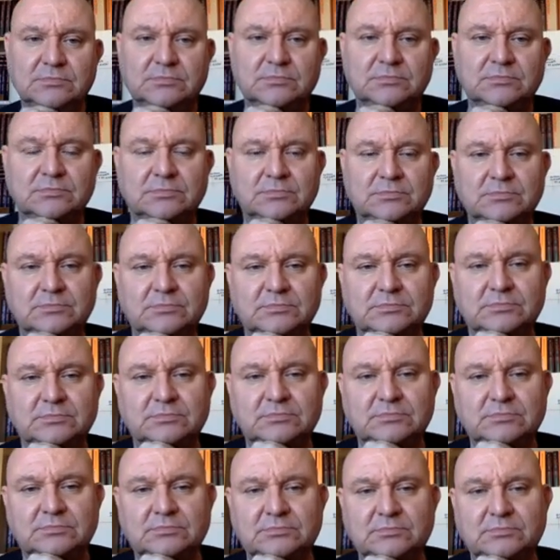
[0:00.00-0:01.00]

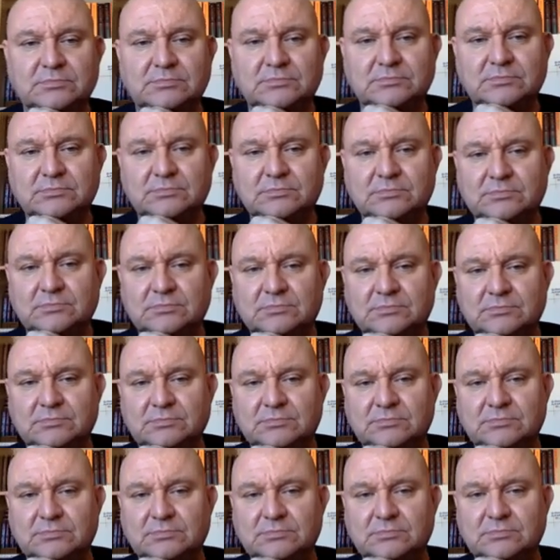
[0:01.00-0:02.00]

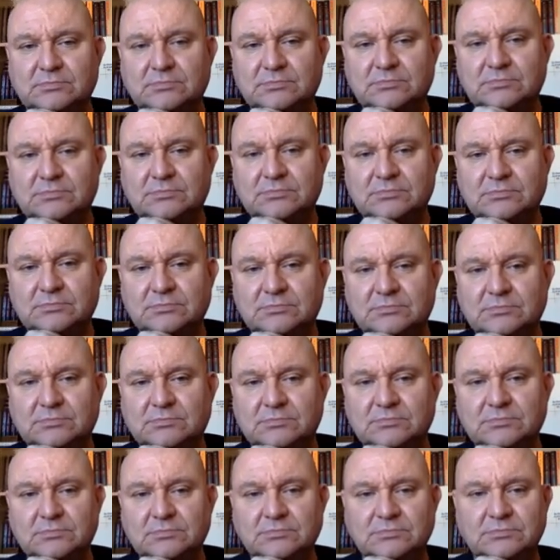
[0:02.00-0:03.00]

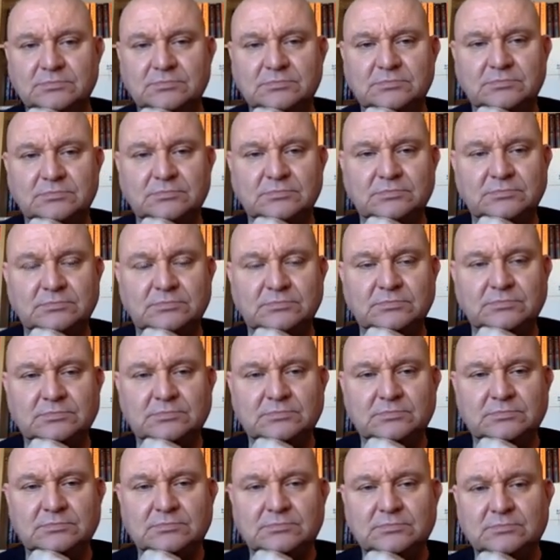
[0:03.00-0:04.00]
(not speaking)